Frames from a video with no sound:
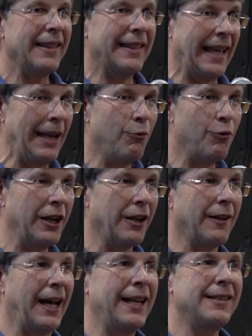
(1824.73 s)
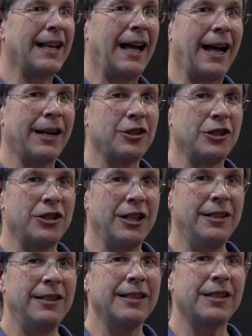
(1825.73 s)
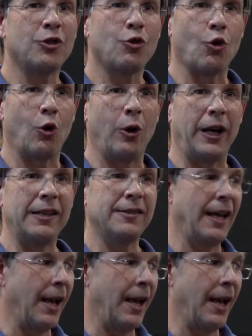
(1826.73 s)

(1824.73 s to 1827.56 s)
They realized oxygen destroys